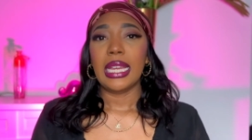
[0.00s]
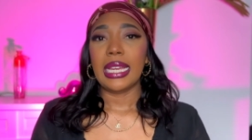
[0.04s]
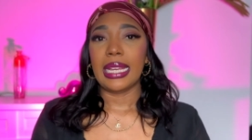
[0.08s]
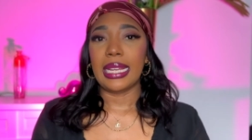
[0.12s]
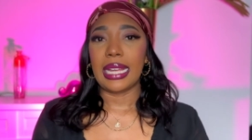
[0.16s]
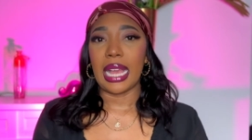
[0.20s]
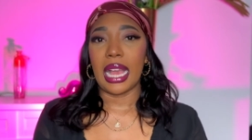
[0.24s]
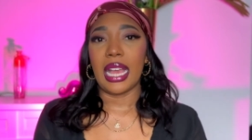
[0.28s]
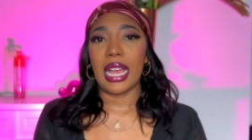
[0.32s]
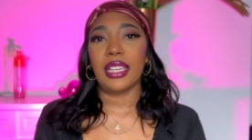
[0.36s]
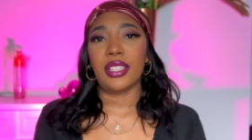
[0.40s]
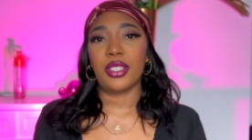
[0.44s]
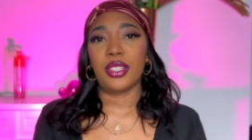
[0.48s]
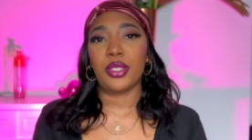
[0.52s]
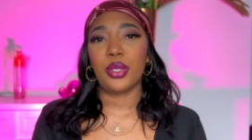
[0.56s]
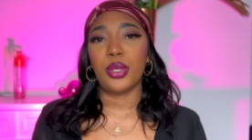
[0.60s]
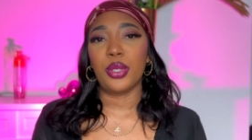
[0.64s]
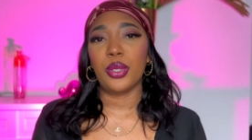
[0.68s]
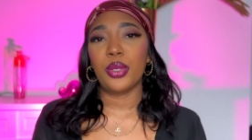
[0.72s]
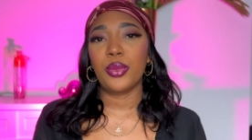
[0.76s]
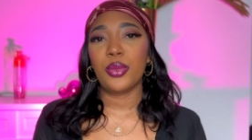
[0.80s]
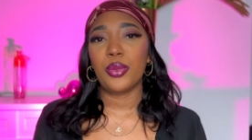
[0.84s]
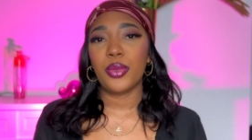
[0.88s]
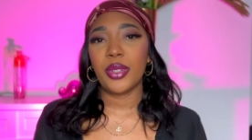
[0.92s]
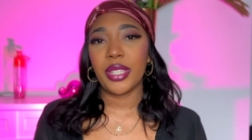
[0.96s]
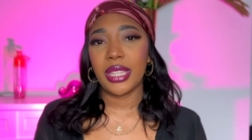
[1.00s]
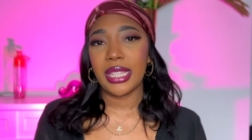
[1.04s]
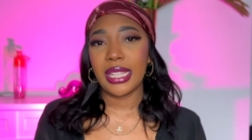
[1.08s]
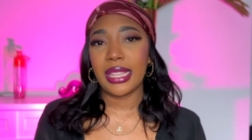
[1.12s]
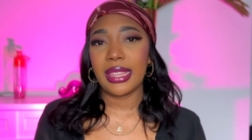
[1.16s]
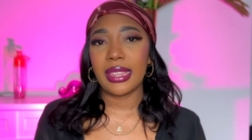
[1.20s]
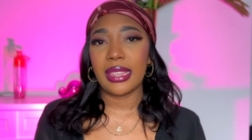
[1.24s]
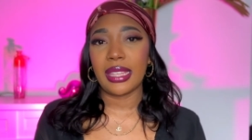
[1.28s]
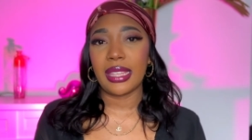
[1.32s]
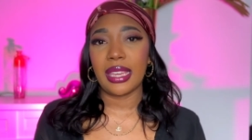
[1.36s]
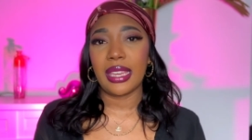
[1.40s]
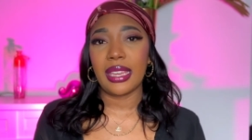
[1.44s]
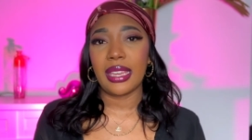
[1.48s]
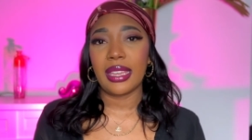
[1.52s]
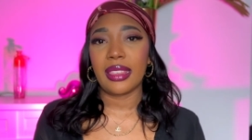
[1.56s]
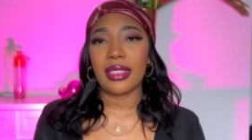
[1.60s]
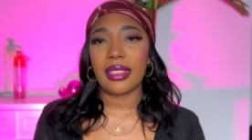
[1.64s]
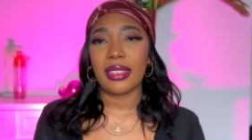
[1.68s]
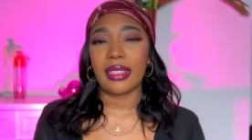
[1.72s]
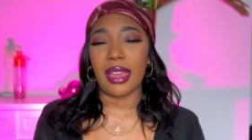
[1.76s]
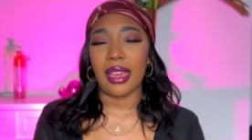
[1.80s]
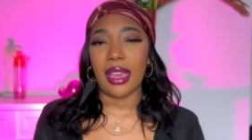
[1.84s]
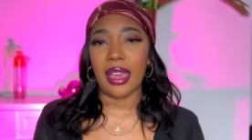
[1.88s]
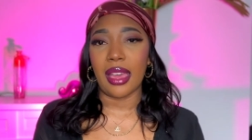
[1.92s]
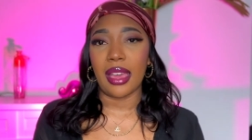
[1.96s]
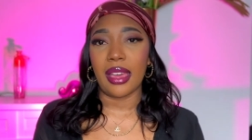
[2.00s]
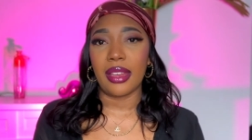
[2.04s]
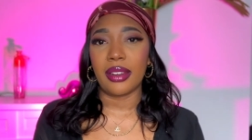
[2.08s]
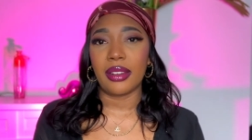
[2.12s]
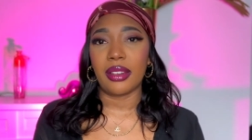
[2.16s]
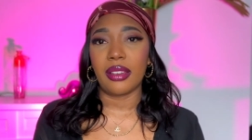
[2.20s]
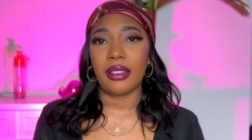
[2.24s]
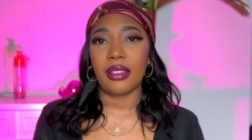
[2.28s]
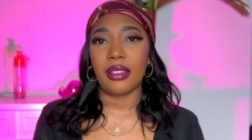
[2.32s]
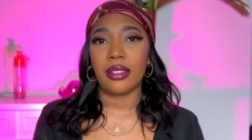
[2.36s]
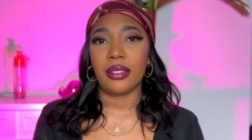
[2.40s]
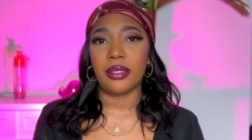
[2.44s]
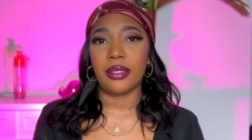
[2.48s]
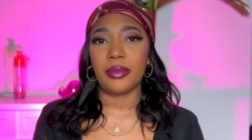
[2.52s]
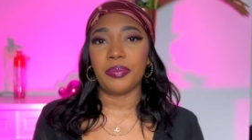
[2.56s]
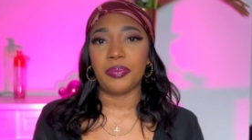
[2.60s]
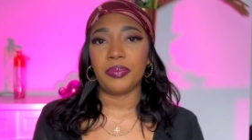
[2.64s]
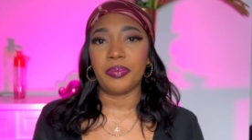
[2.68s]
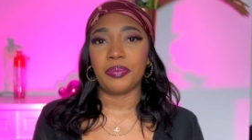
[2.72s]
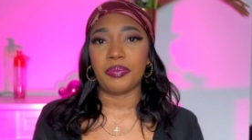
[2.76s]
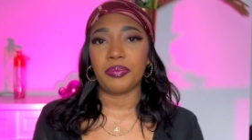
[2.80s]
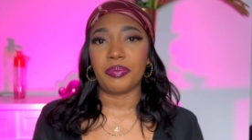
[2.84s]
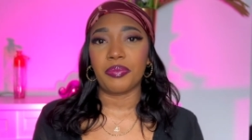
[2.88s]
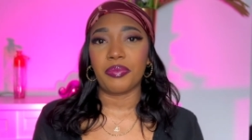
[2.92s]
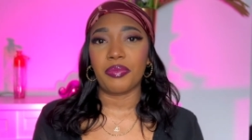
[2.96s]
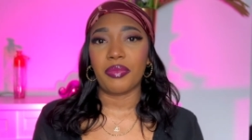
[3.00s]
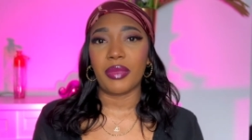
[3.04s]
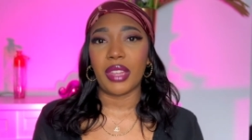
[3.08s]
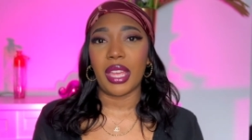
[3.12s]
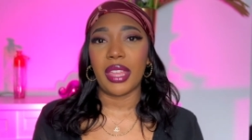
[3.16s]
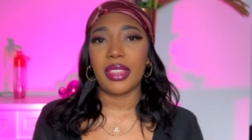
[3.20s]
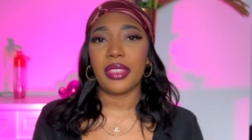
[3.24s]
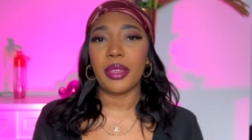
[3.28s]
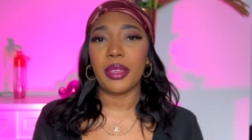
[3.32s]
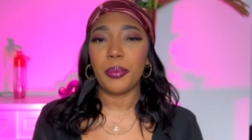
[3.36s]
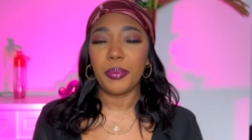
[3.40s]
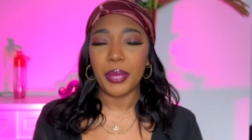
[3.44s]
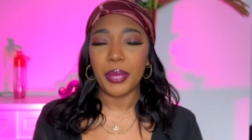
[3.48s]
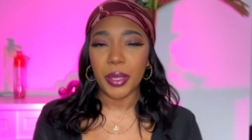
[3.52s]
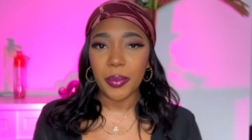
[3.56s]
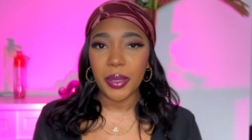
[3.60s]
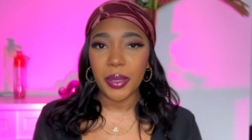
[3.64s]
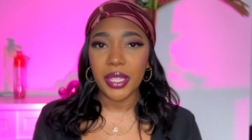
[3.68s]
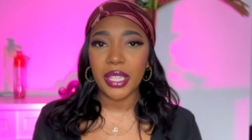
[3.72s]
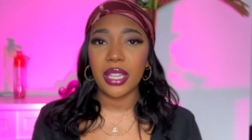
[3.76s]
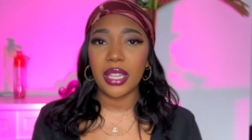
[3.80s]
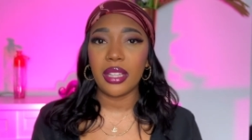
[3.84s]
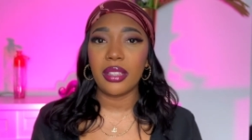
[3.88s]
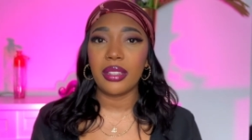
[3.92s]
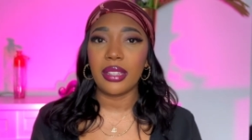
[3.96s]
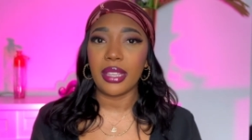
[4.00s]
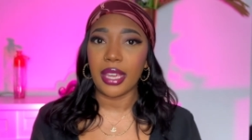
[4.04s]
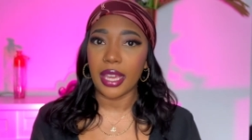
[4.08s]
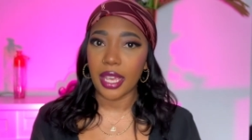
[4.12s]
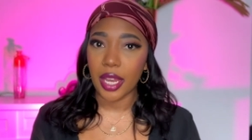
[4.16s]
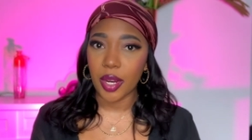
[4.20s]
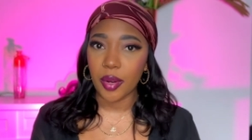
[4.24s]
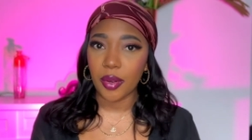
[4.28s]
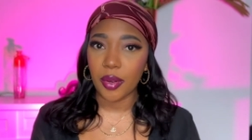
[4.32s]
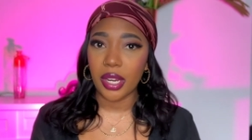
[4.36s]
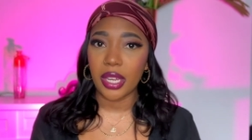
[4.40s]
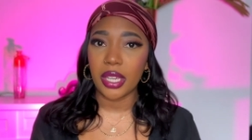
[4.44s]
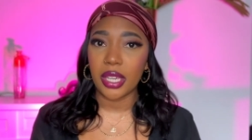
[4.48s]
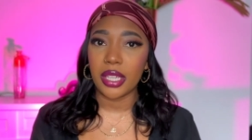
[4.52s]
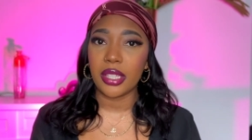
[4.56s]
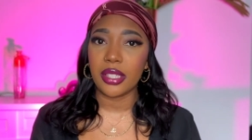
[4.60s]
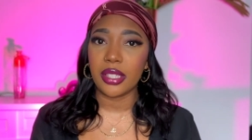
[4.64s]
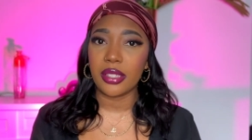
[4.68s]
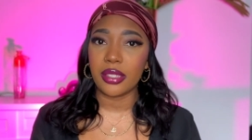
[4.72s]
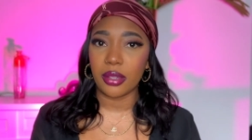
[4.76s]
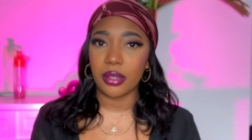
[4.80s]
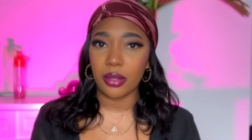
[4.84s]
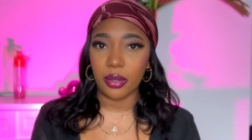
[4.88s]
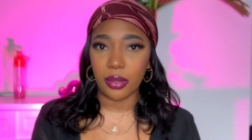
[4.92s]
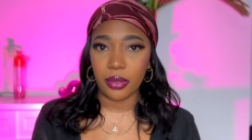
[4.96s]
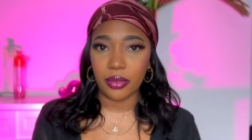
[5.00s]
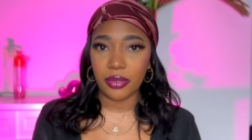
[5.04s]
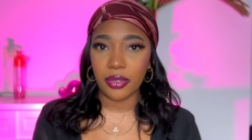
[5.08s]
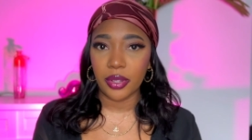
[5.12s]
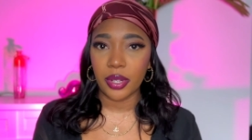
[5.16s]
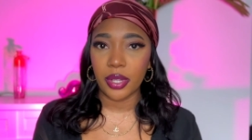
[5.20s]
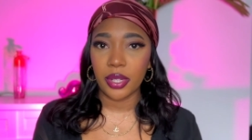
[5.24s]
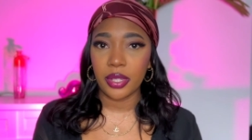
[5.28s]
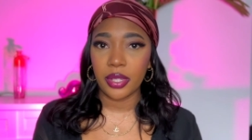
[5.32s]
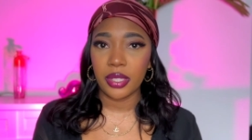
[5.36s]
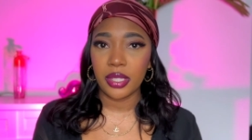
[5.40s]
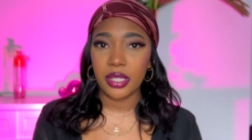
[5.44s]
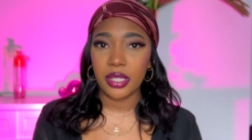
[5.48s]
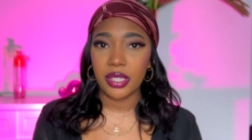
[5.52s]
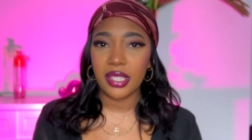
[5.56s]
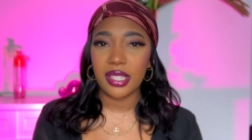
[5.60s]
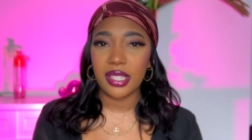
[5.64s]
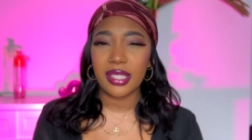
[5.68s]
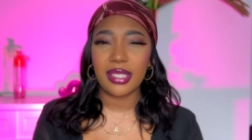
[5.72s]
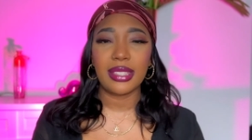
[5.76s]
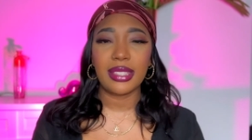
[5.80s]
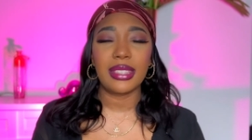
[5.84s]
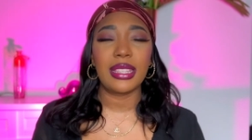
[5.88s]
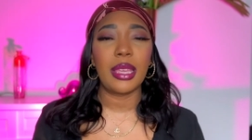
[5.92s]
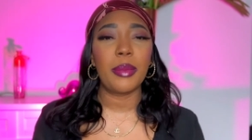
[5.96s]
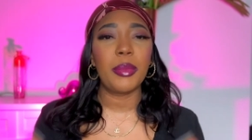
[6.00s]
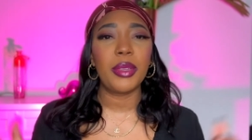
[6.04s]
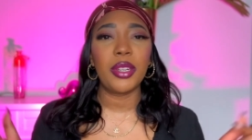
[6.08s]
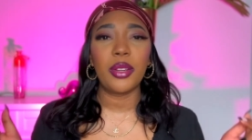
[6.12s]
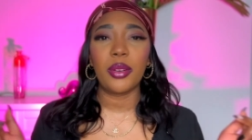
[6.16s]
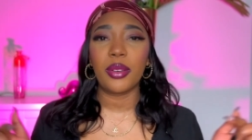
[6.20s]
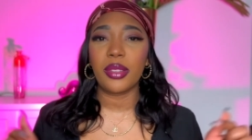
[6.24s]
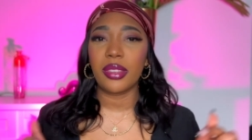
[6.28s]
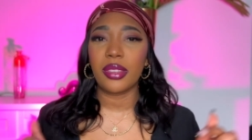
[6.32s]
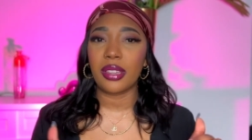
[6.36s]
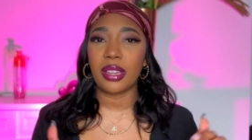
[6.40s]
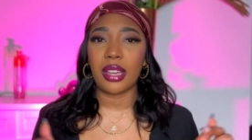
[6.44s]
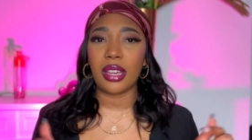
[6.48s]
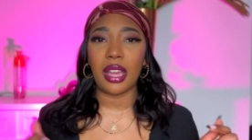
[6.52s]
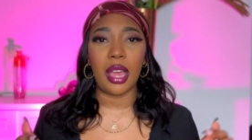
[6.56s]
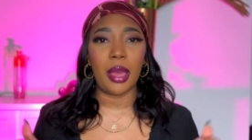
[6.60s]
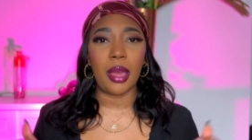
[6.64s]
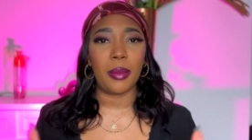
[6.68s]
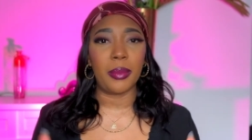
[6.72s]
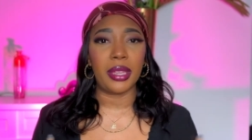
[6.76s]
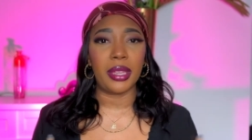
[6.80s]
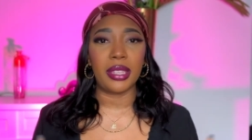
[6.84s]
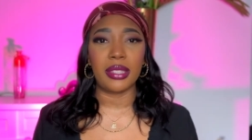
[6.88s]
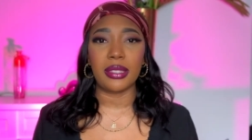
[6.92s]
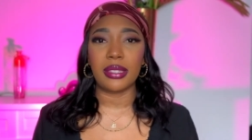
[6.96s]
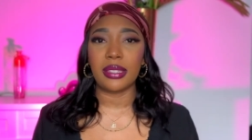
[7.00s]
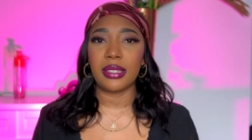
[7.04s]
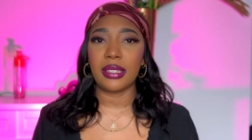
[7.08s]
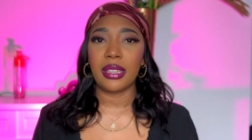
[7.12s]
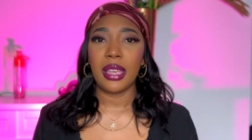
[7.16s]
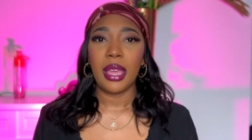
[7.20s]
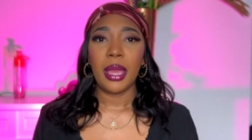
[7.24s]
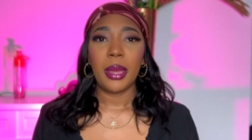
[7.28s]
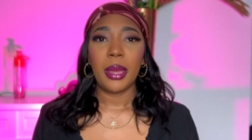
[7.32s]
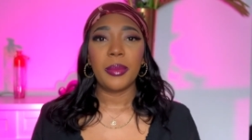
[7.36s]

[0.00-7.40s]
Guys, do you really think that um, the BBL era is over? Just let me know in the comments.